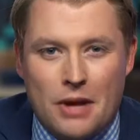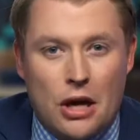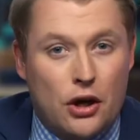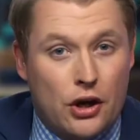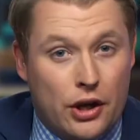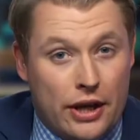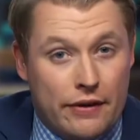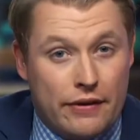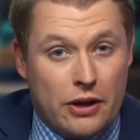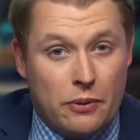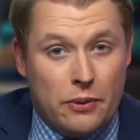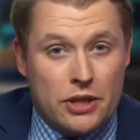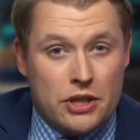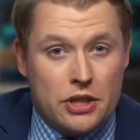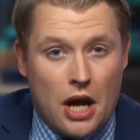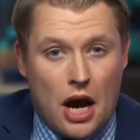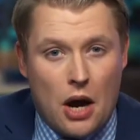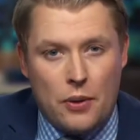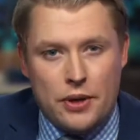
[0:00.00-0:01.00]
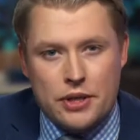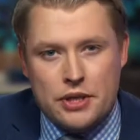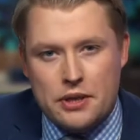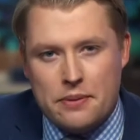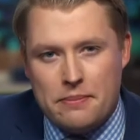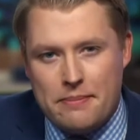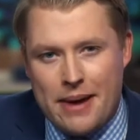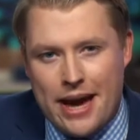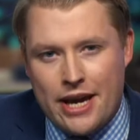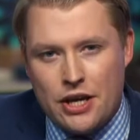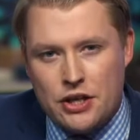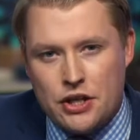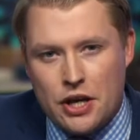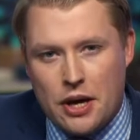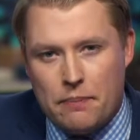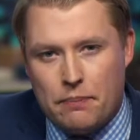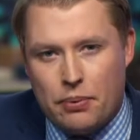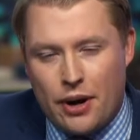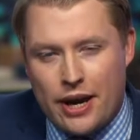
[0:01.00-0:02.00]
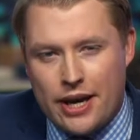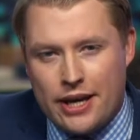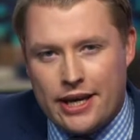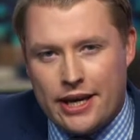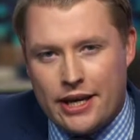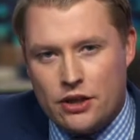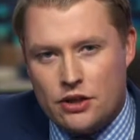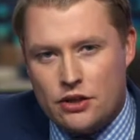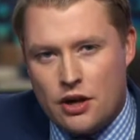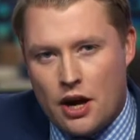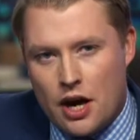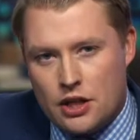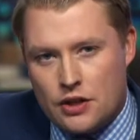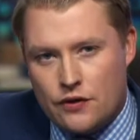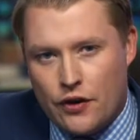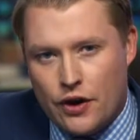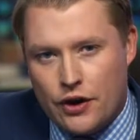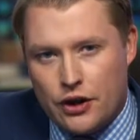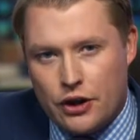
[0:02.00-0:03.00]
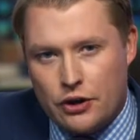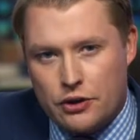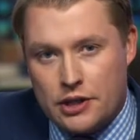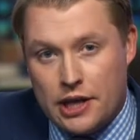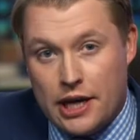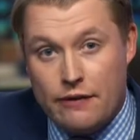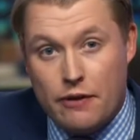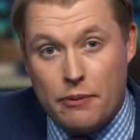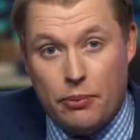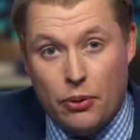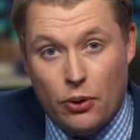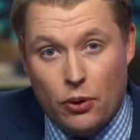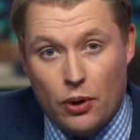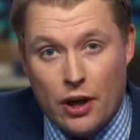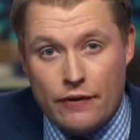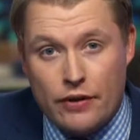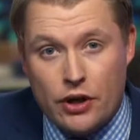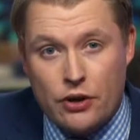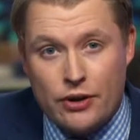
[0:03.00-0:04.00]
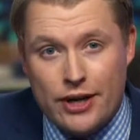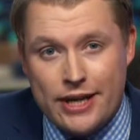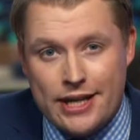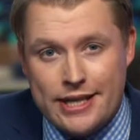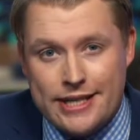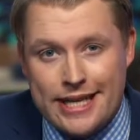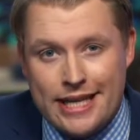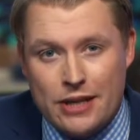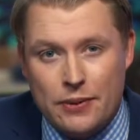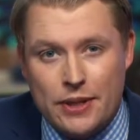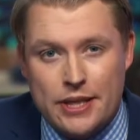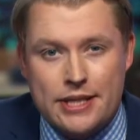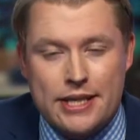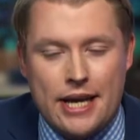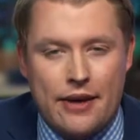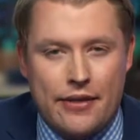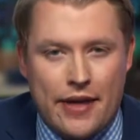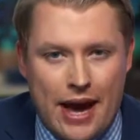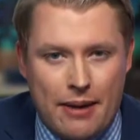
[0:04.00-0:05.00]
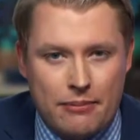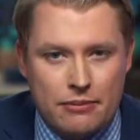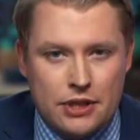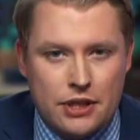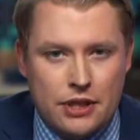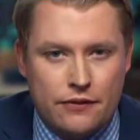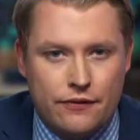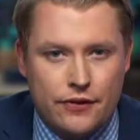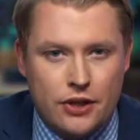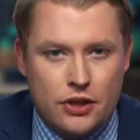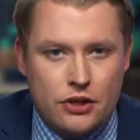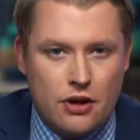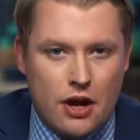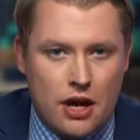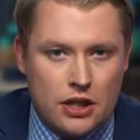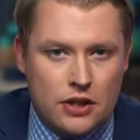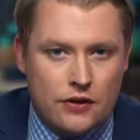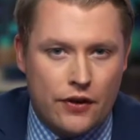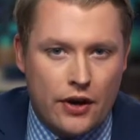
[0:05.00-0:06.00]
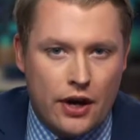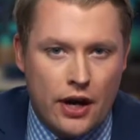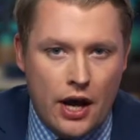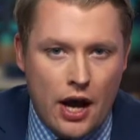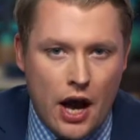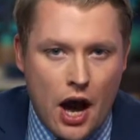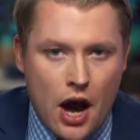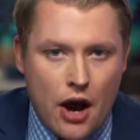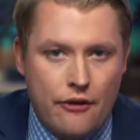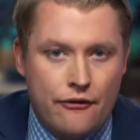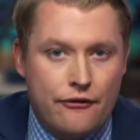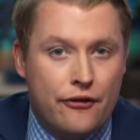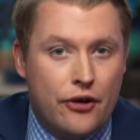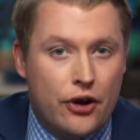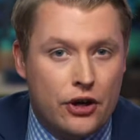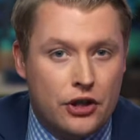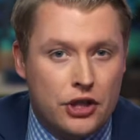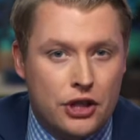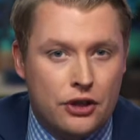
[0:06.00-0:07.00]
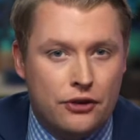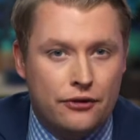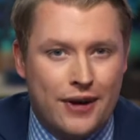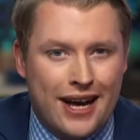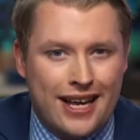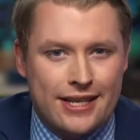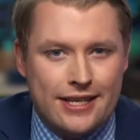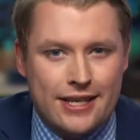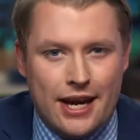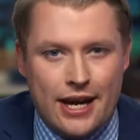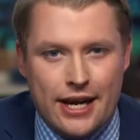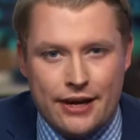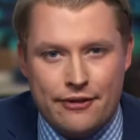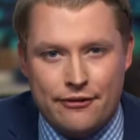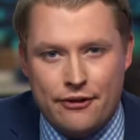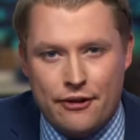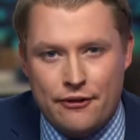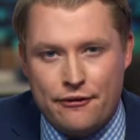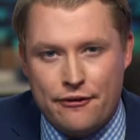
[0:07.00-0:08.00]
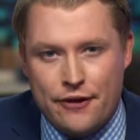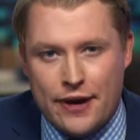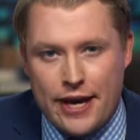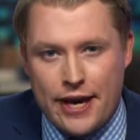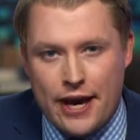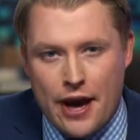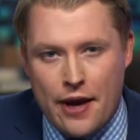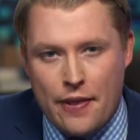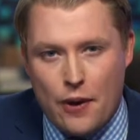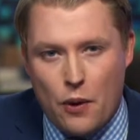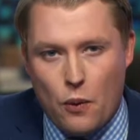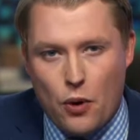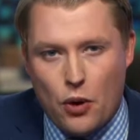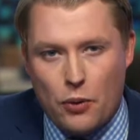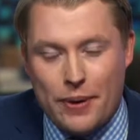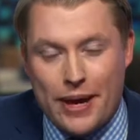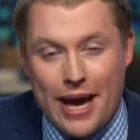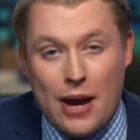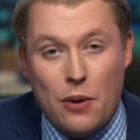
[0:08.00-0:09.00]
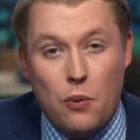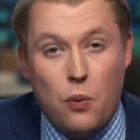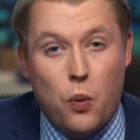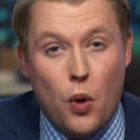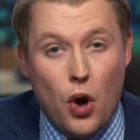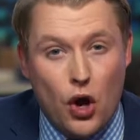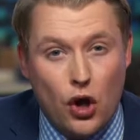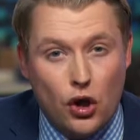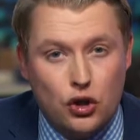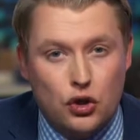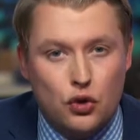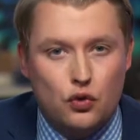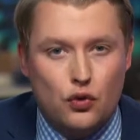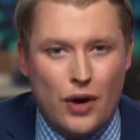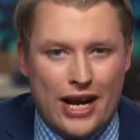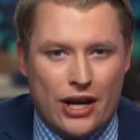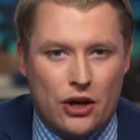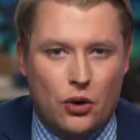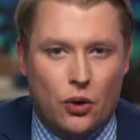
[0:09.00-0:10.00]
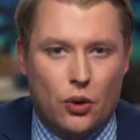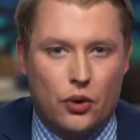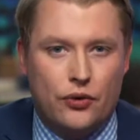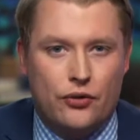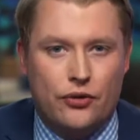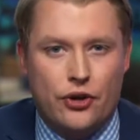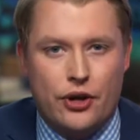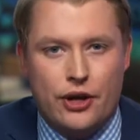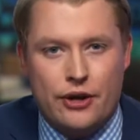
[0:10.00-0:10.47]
Good evening. We start with some major breaking transfer news. Liverpool have agreed a deal with Southampton for the transfer of Virgil van Dijk for a fee that will be a world record for a